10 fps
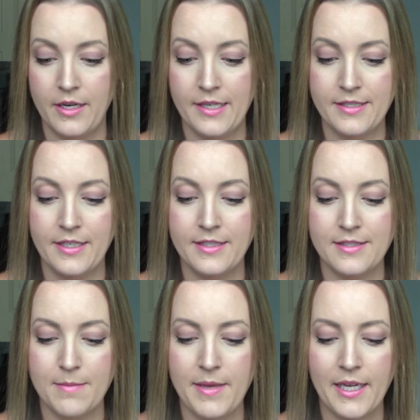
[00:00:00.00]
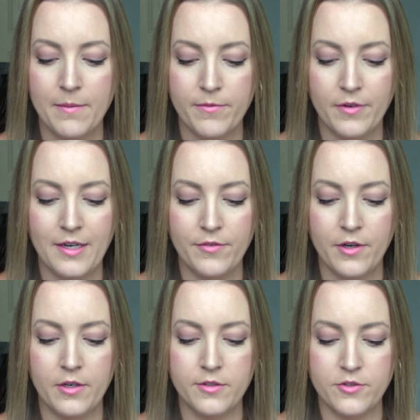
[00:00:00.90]
it. It's the Makeup
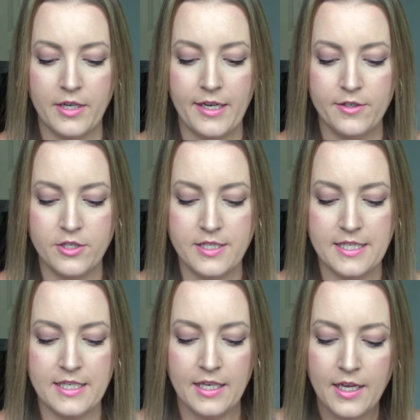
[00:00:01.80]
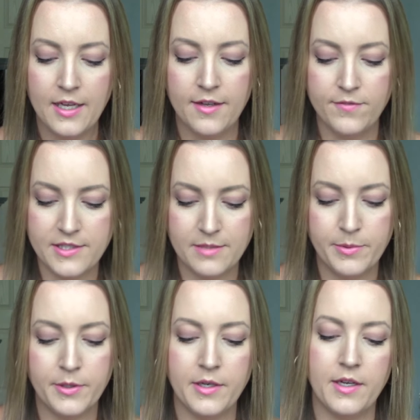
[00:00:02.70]
Forever Ultra H D
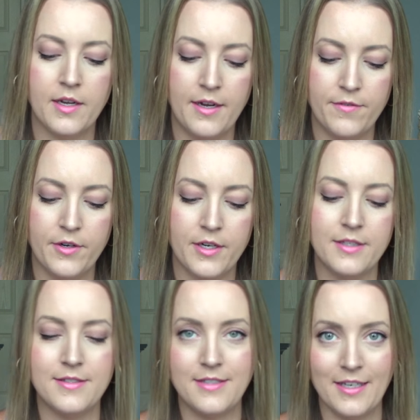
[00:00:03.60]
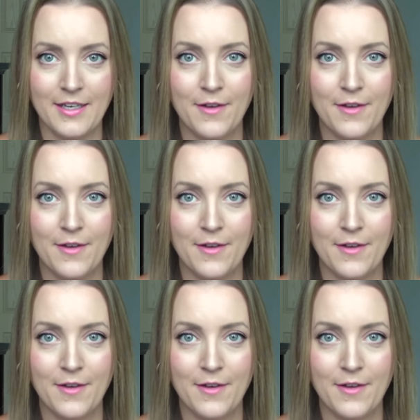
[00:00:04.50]
Invisible Cover Stick